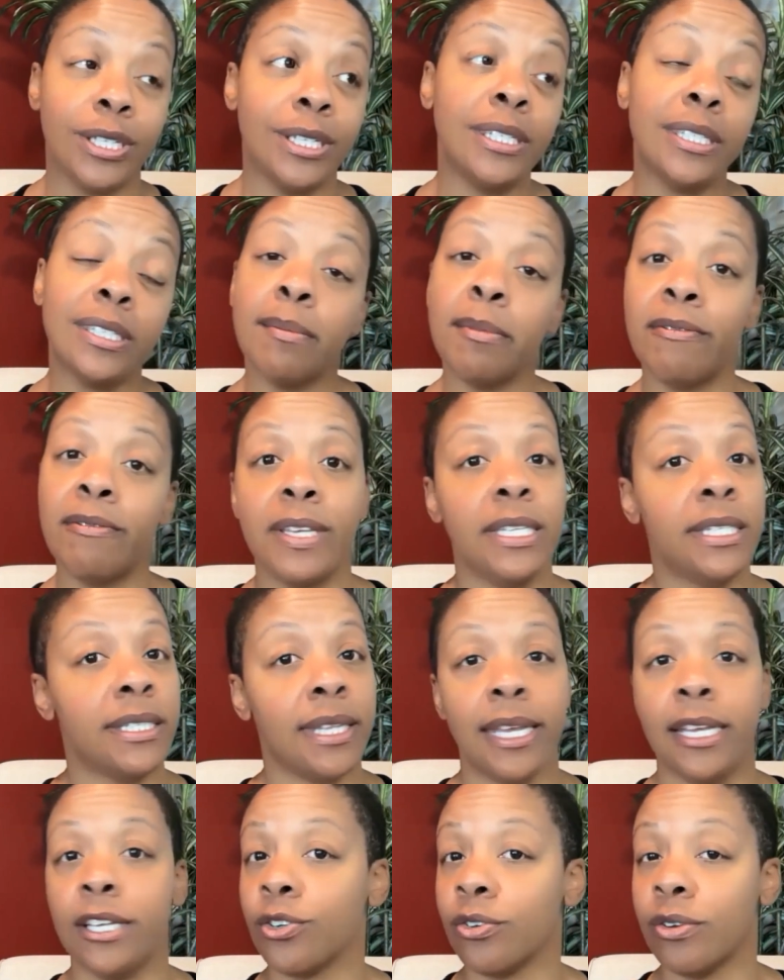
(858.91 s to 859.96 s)
then some of these
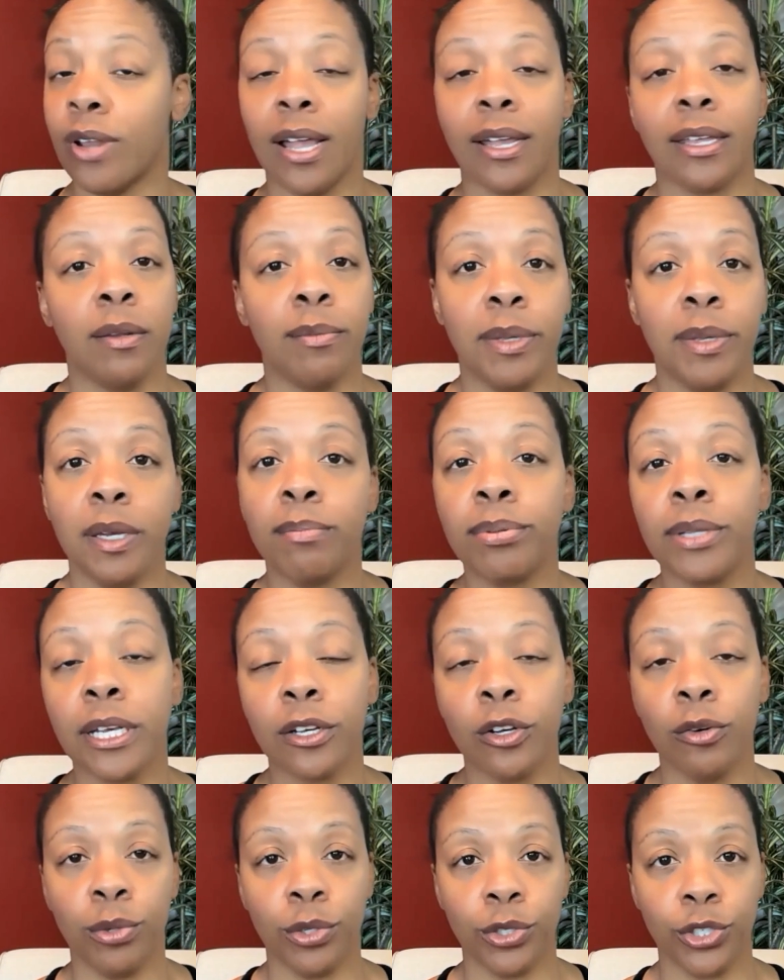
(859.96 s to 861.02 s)
things are not going to be
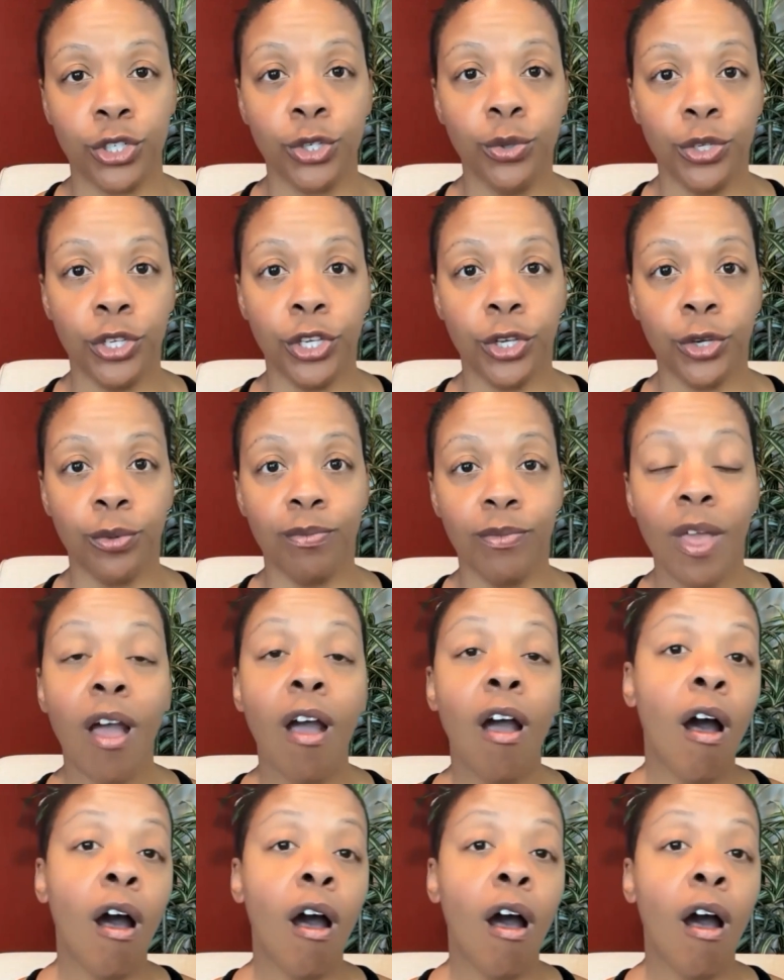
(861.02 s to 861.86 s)
applicable to you.